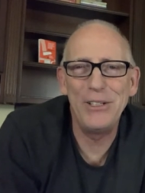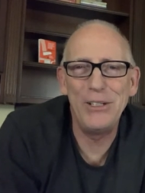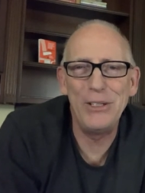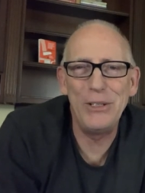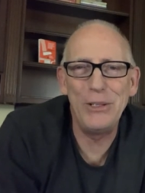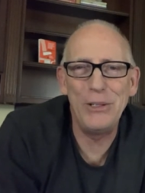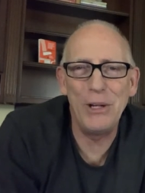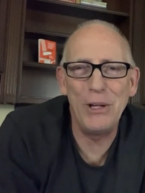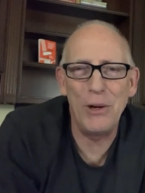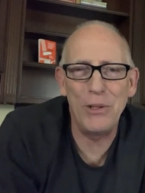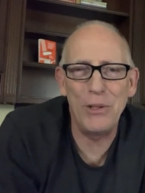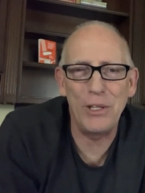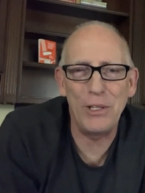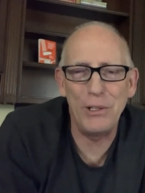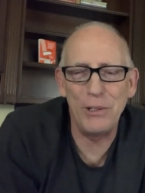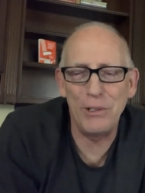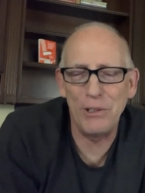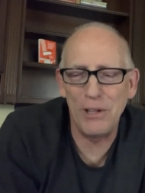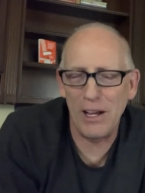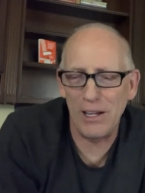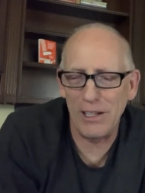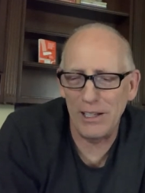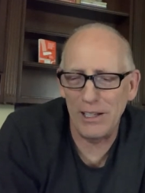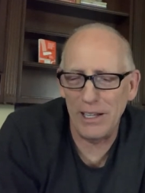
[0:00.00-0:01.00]
do you know that you're
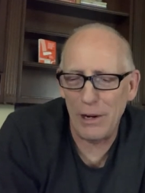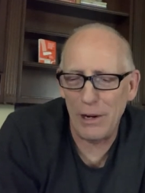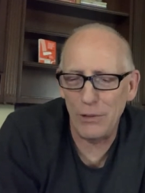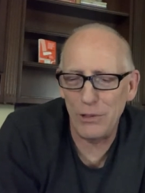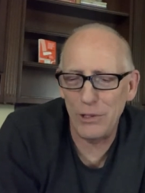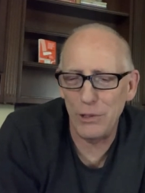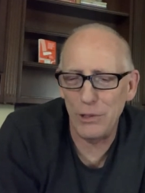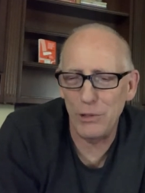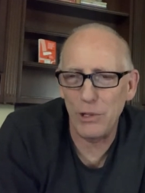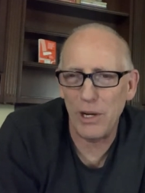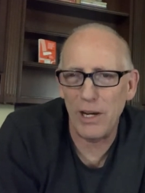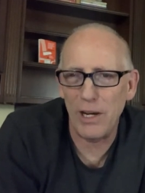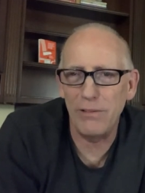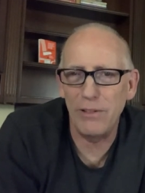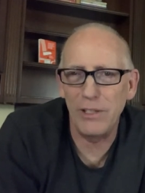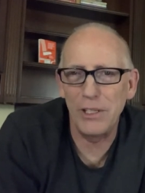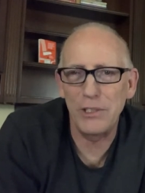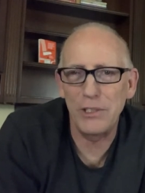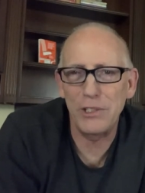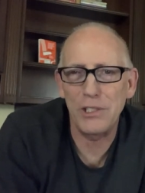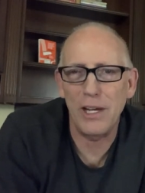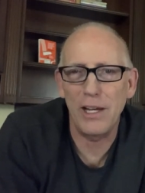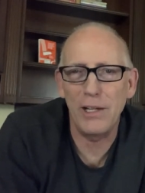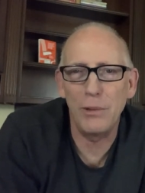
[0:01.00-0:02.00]
not allowed to drive on
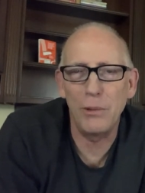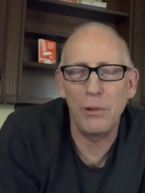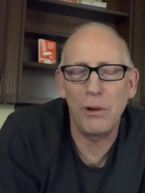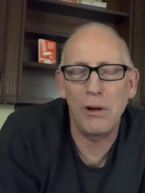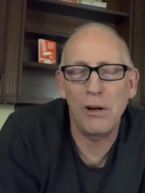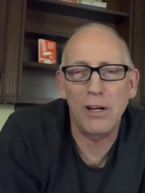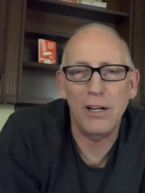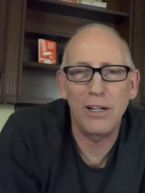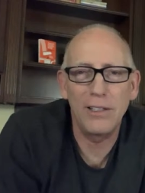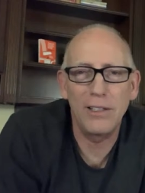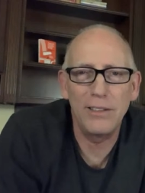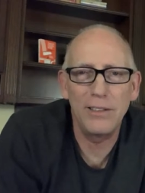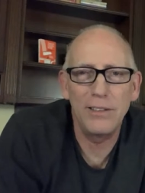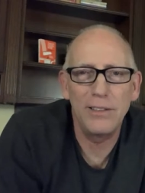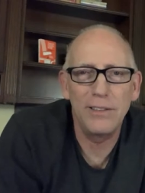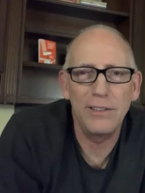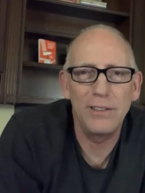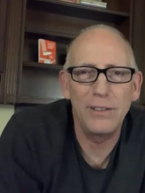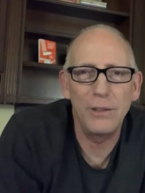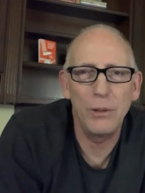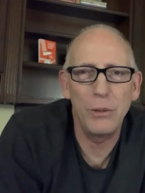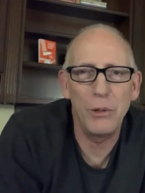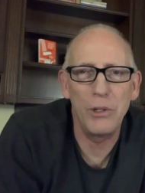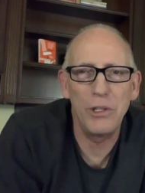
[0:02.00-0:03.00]
the sidewalk
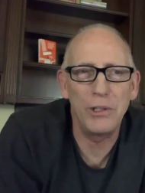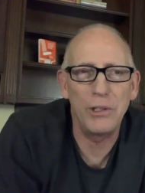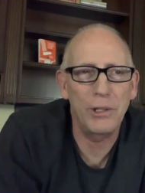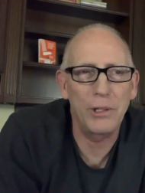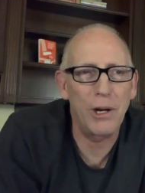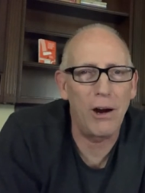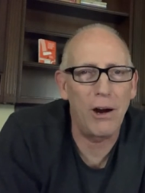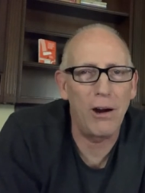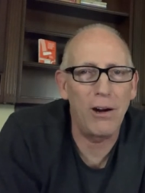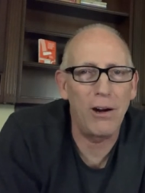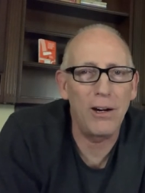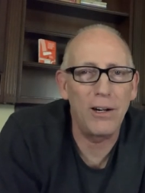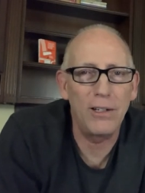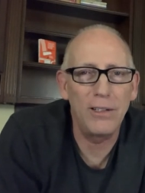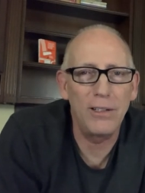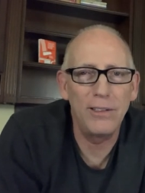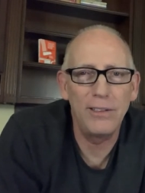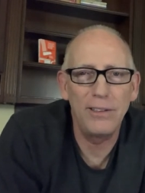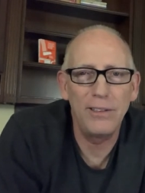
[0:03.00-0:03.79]
with your car?